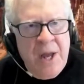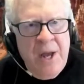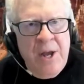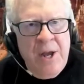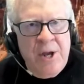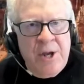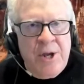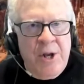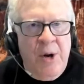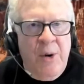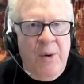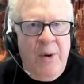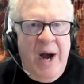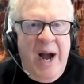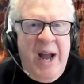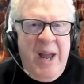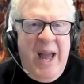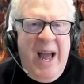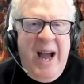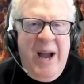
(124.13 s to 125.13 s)

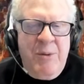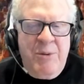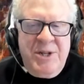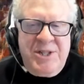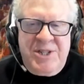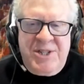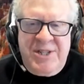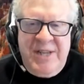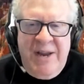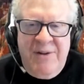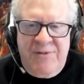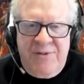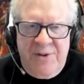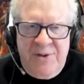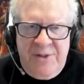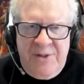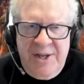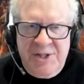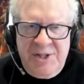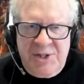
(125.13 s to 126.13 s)
I would
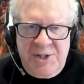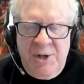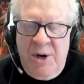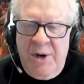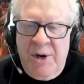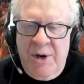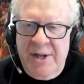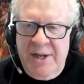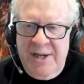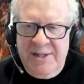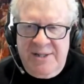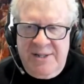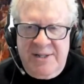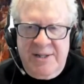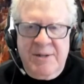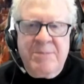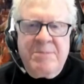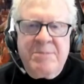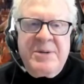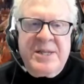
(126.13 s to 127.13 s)
say for this
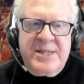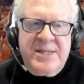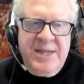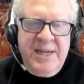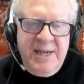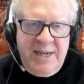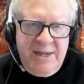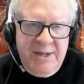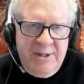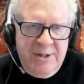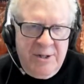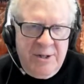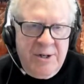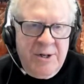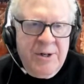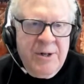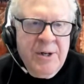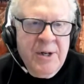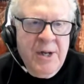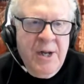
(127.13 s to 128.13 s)
audience in
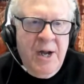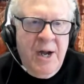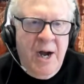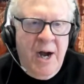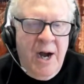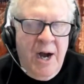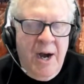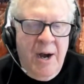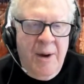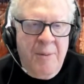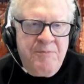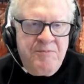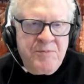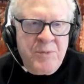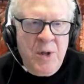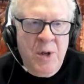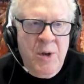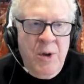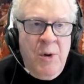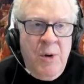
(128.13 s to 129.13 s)
particular,
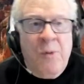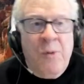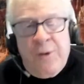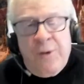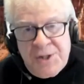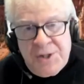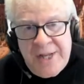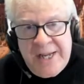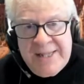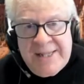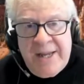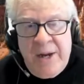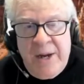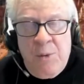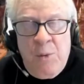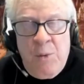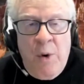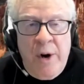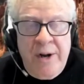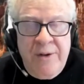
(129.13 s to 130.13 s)
um, first,
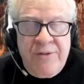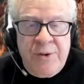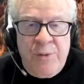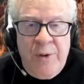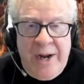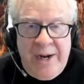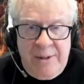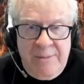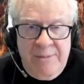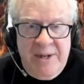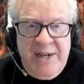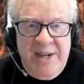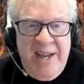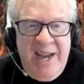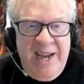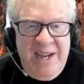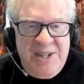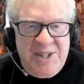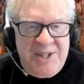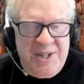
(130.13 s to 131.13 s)
I'd say one of the
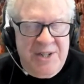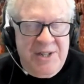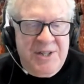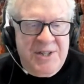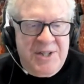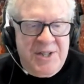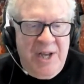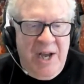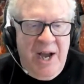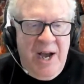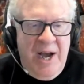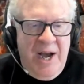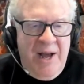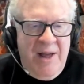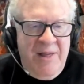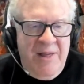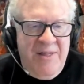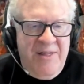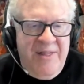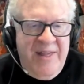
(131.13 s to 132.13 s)
recommendations
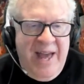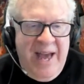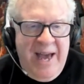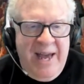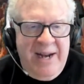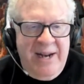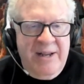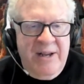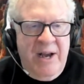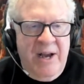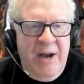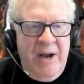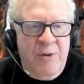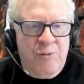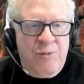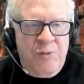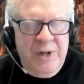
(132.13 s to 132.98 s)
that